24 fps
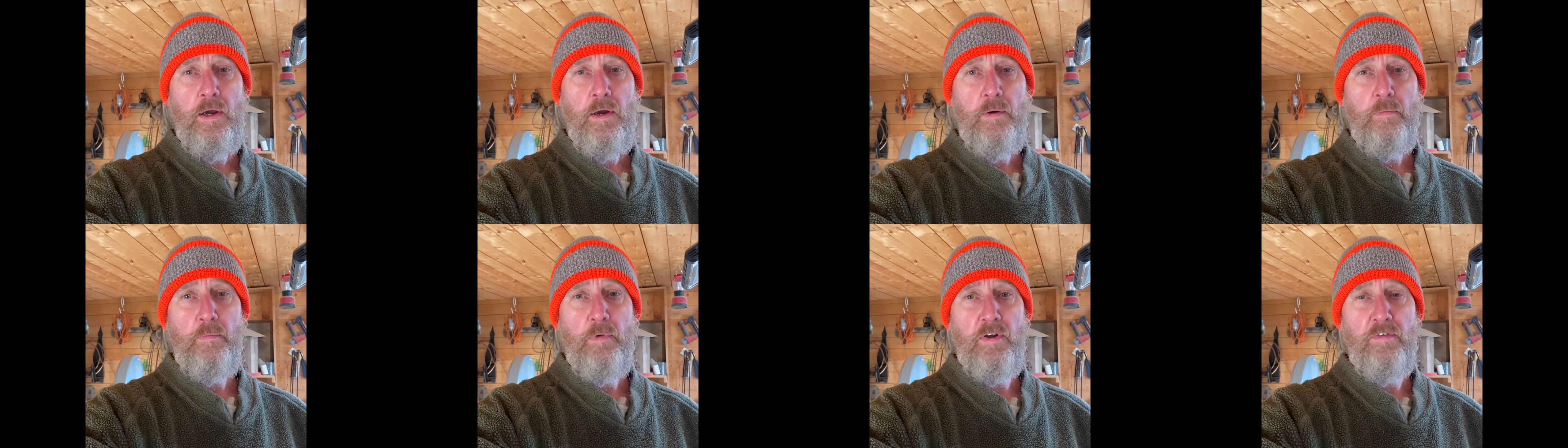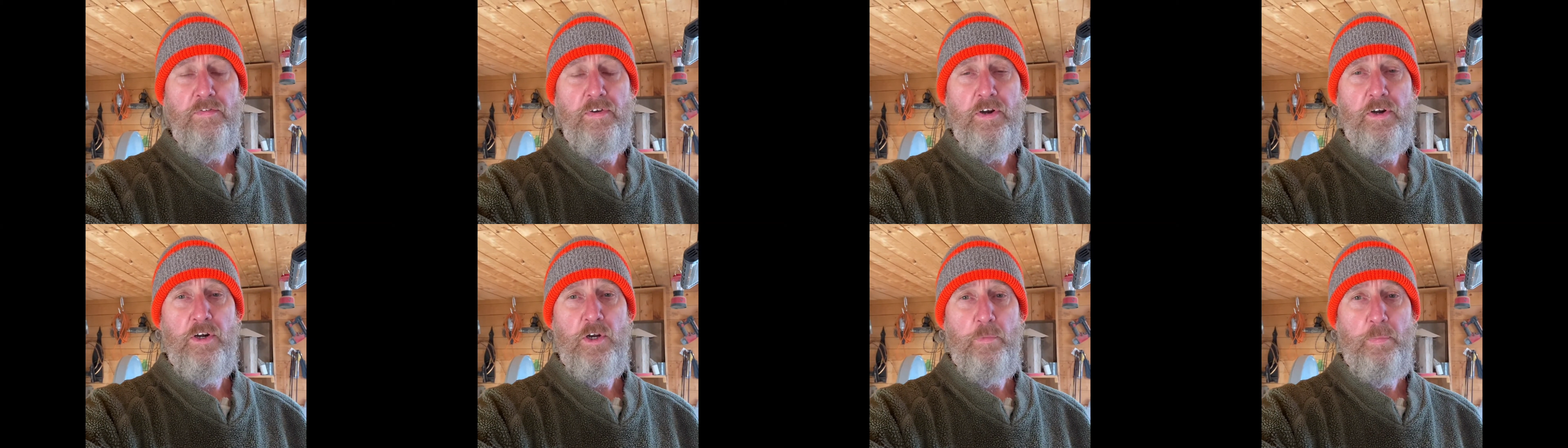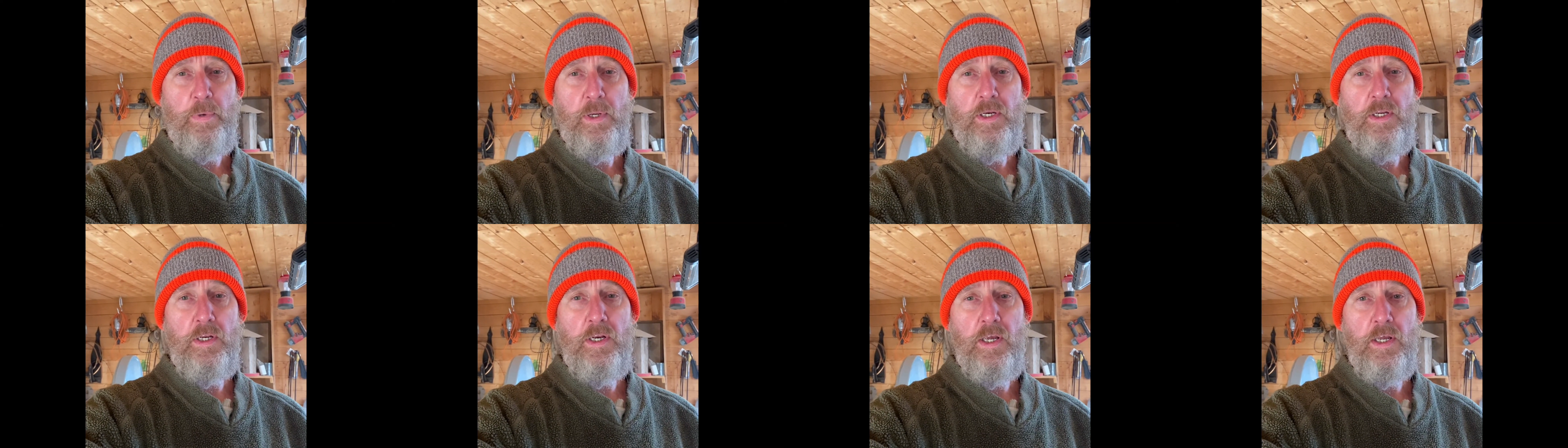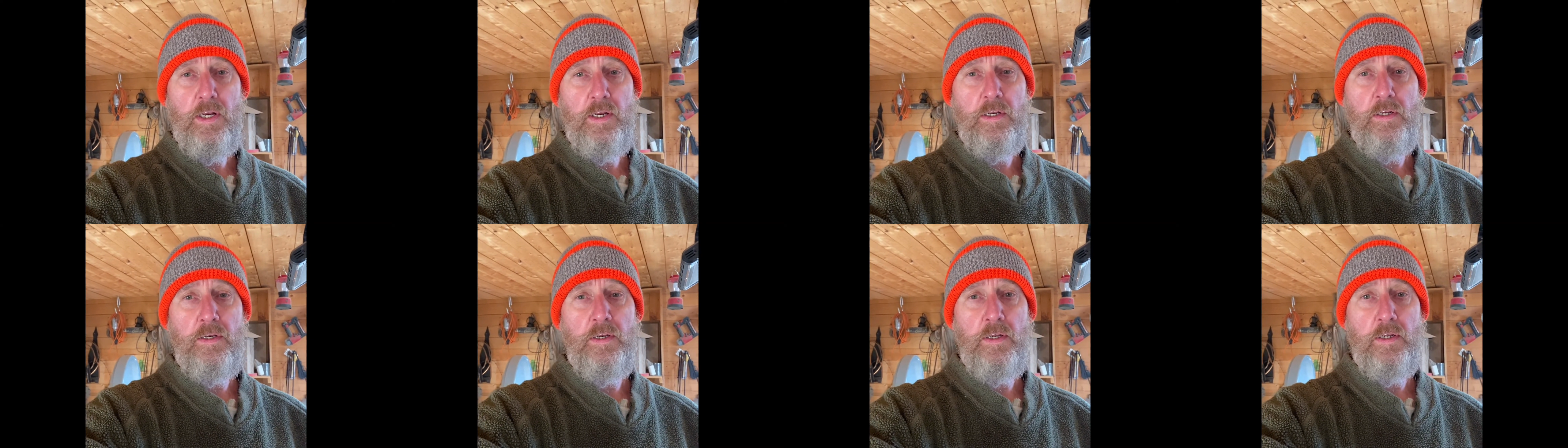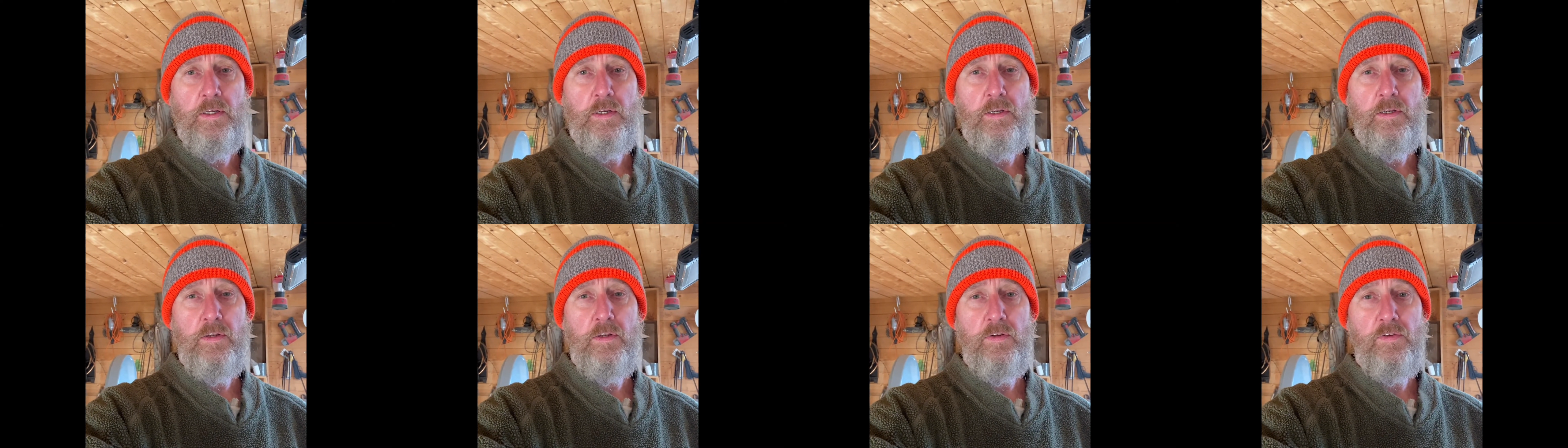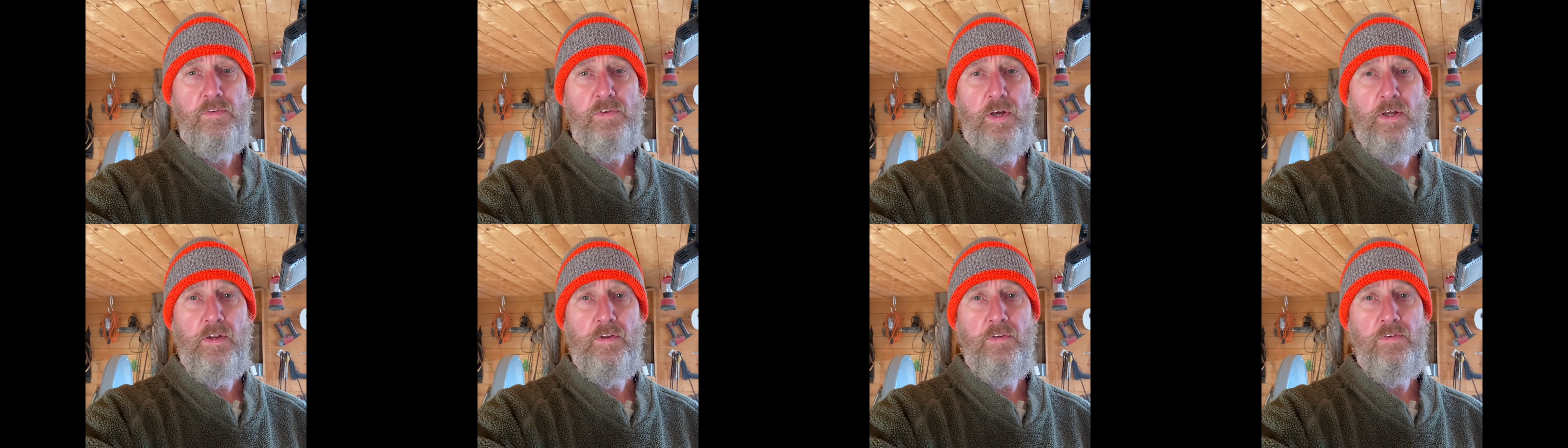my very opinionated
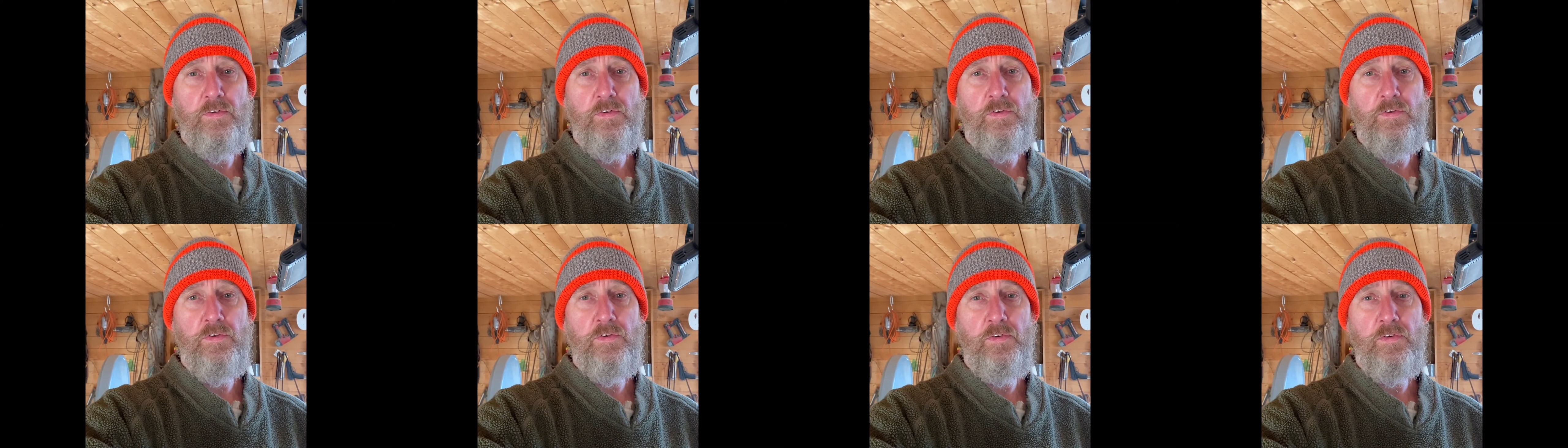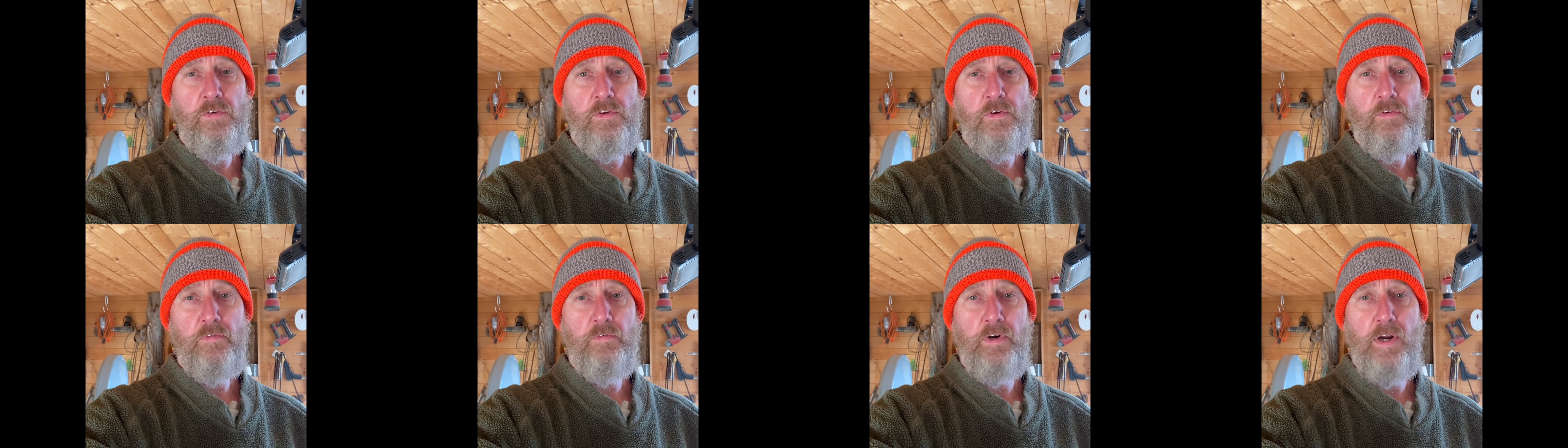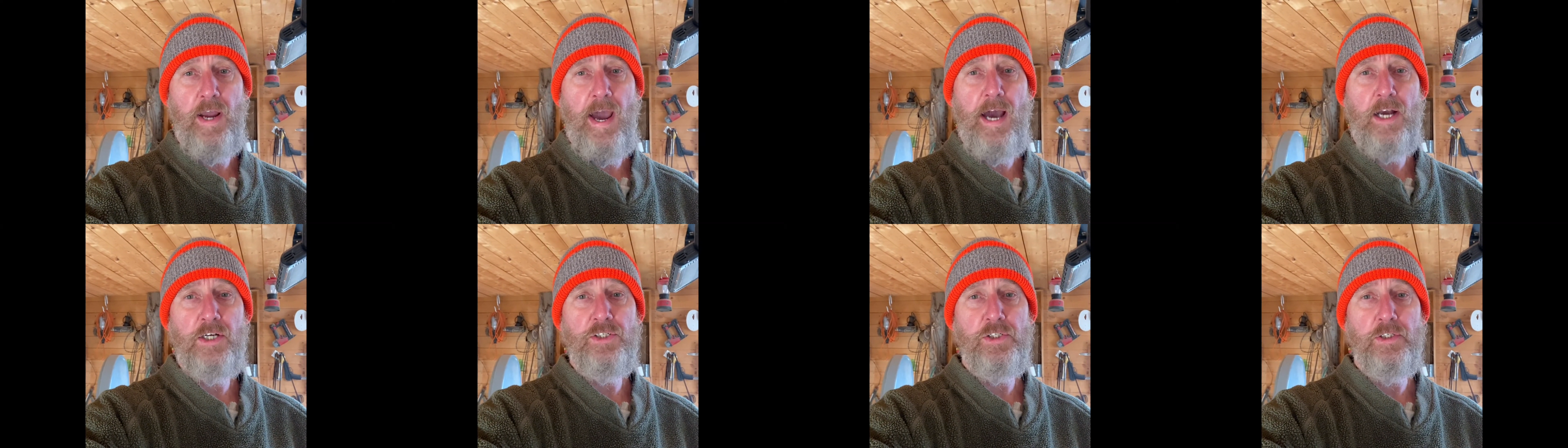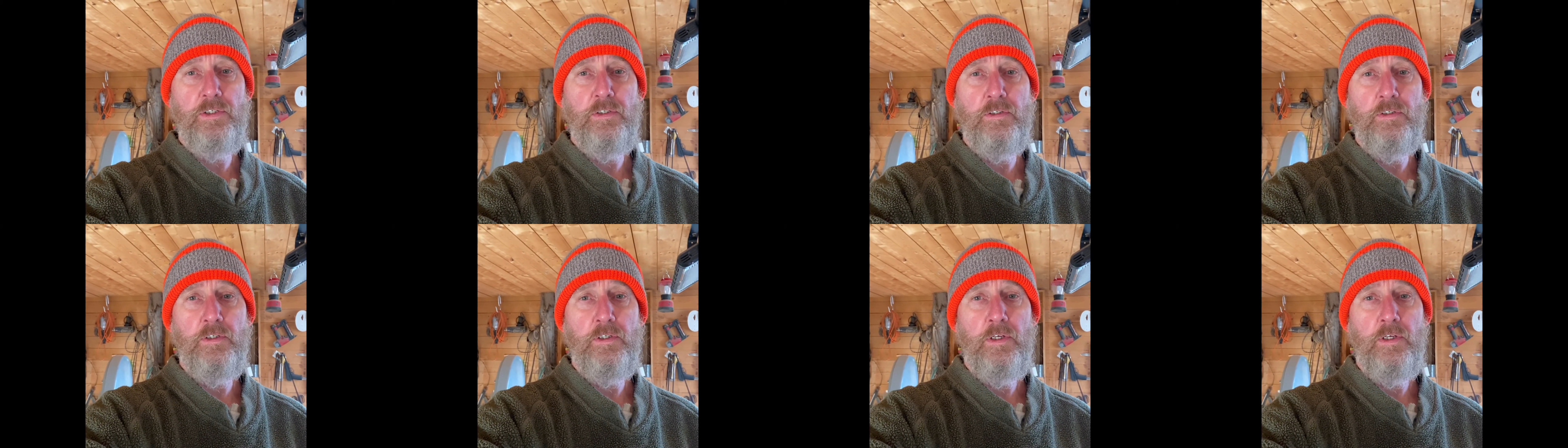son's reaction